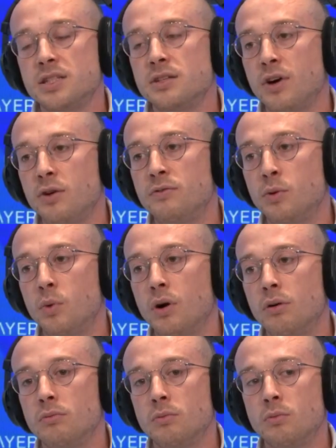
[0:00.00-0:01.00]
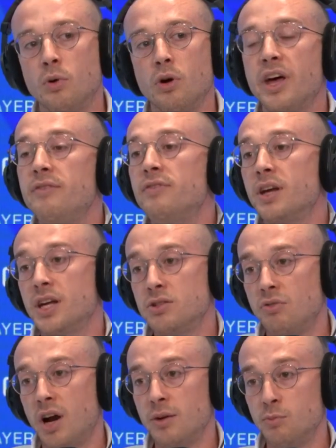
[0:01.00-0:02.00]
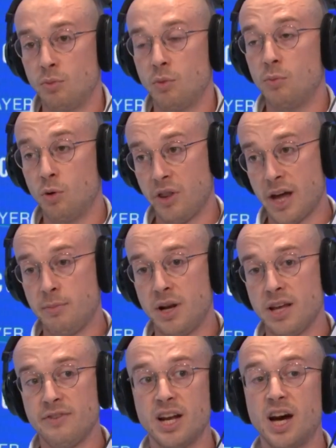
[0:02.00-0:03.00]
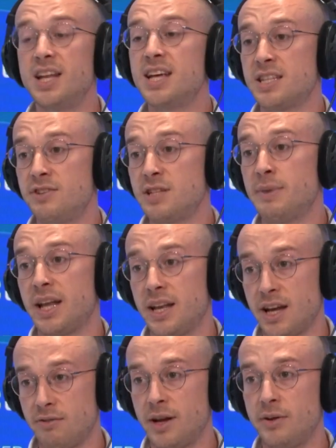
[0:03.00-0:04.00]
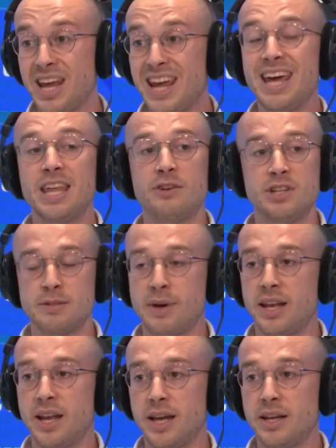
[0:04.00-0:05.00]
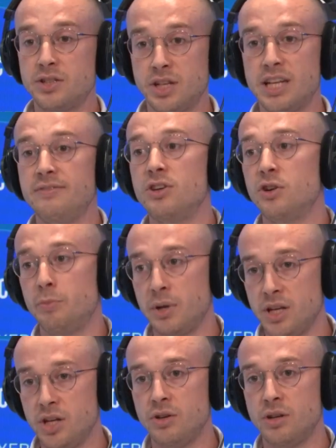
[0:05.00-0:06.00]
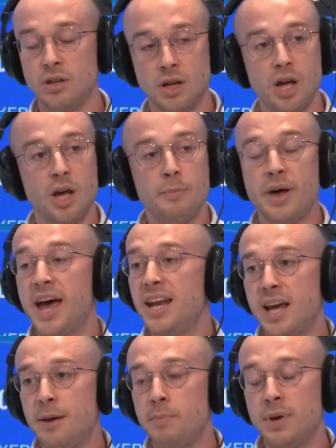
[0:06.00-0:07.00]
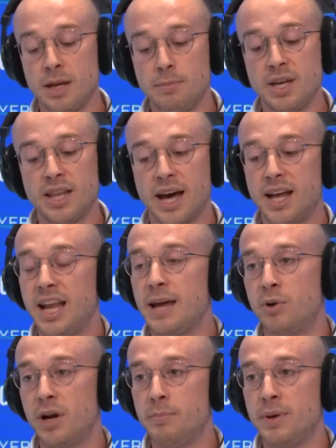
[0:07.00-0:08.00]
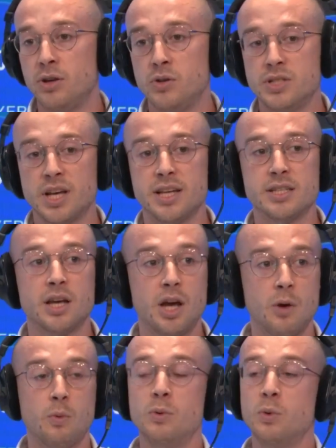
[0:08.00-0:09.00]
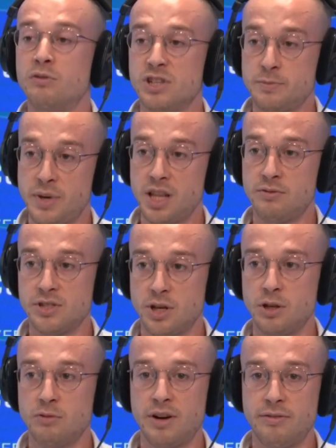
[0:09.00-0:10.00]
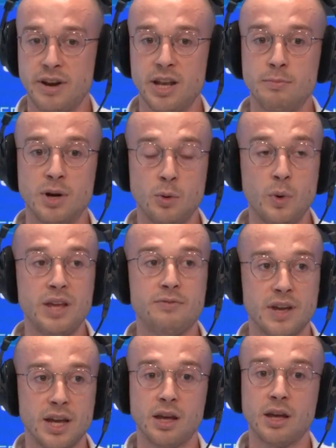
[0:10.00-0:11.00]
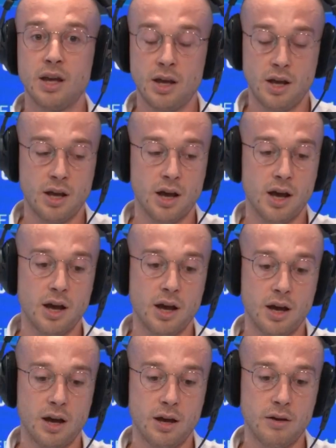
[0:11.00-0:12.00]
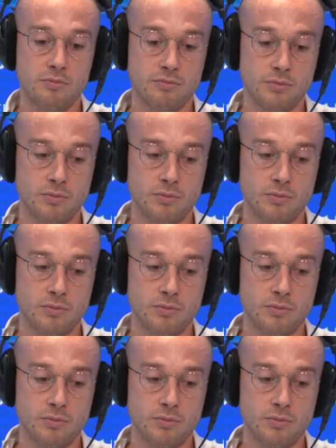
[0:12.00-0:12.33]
is to vote for what they think is right and what they believe in, unless there is a mandate, right? And here there is a mandate to leave the European Union. But any MP, be that a Labour MP who says, we want to respect the result of the referendum, but we think the